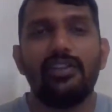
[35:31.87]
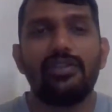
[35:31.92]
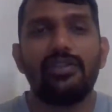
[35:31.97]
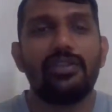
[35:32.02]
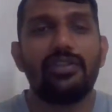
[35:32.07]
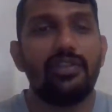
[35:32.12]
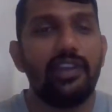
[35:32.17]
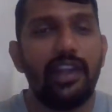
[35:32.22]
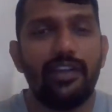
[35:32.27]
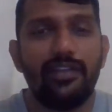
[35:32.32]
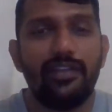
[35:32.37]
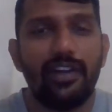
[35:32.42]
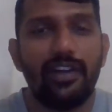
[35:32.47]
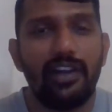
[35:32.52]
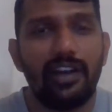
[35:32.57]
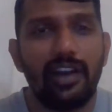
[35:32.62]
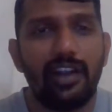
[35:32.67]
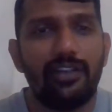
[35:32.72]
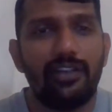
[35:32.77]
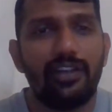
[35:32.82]
So
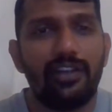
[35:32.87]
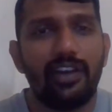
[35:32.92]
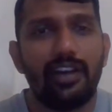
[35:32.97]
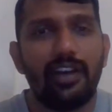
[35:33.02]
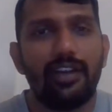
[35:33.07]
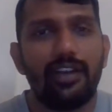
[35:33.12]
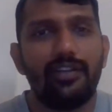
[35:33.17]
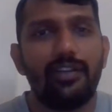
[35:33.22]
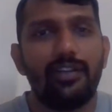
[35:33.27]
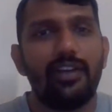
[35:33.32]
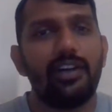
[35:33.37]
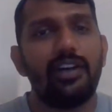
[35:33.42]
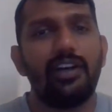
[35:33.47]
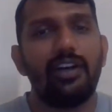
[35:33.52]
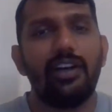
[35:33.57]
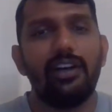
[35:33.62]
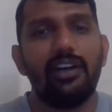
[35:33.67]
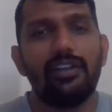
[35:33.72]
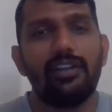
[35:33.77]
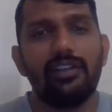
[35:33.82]
never, never,
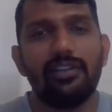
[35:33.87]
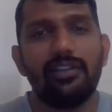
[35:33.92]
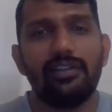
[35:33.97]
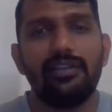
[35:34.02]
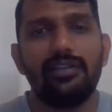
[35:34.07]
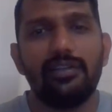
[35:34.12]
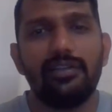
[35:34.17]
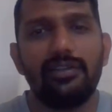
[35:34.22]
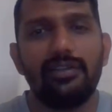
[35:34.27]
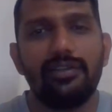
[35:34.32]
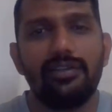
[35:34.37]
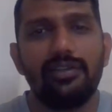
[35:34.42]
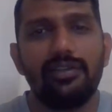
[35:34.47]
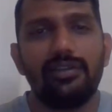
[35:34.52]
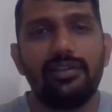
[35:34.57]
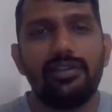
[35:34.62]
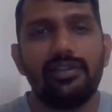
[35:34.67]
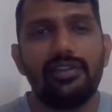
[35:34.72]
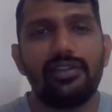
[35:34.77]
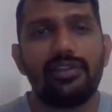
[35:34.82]
never
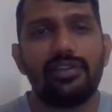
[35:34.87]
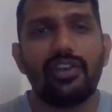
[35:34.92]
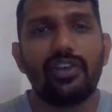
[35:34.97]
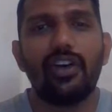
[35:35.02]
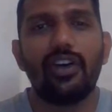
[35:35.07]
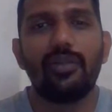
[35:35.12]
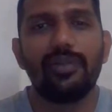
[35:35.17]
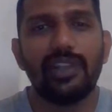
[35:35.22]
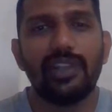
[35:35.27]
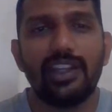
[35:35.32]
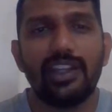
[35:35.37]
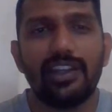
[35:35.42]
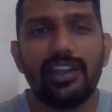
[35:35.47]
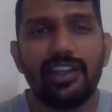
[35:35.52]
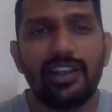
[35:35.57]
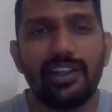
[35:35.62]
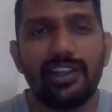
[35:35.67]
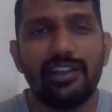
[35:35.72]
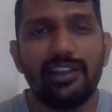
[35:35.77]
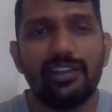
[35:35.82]
stop
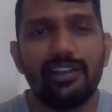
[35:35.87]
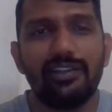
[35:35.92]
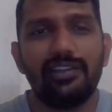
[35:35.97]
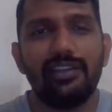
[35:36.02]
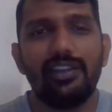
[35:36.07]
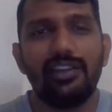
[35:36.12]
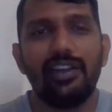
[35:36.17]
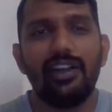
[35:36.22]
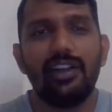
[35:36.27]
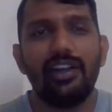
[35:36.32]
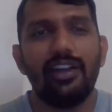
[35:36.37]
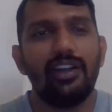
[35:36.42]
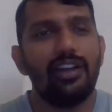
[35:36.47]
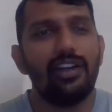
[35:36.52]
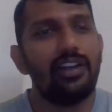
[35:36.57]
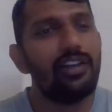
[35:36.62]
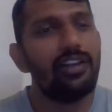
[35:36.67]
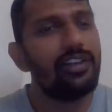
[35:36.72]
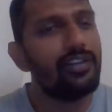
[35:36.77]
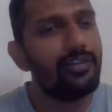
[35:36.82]
thinking.
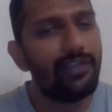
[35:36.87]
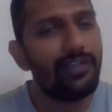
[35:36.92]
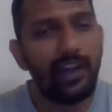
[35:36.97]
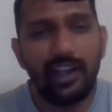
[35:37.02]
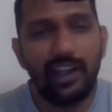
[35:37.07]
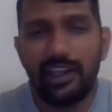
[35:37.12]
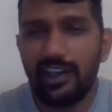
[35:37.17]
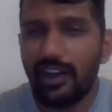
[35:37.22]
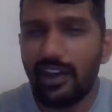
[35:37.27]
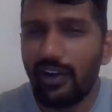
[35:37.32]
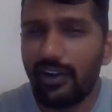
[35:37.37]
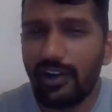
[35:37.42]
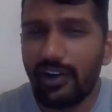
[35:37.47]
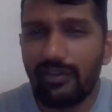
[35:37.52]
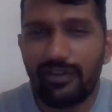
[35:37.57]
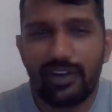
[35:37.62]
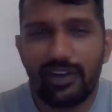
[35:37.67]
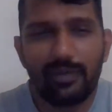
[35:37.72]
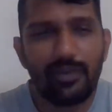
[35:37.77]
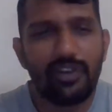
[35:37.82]
Find out
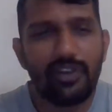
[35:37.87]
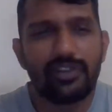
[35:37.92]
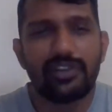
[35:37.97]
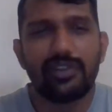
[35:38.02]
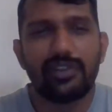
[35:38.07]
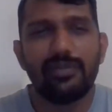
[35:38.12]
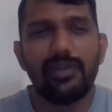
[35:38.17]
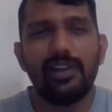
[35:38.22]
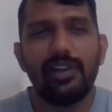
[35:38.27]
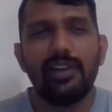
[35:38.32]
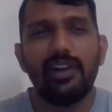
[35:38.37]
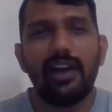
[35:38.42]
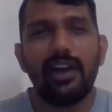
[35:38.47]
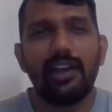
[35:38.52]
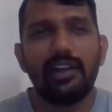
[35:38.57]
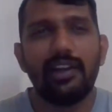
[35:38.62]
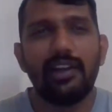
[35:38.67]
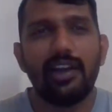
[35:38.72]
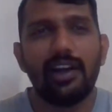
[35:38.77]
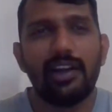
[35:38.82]
every possible
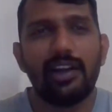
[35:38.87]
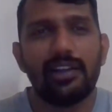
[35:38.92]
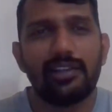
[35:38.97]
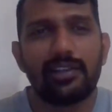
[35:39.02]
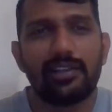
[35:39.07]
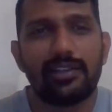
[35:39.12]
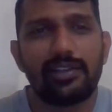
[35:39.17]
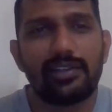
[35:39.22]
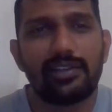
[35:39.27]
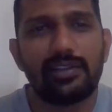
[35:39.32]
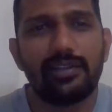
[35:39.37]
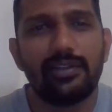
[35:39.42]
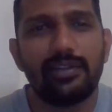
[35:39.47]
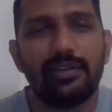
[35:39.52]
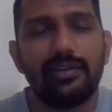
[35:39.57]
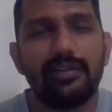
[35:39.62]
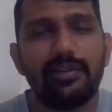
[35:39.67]
ideas.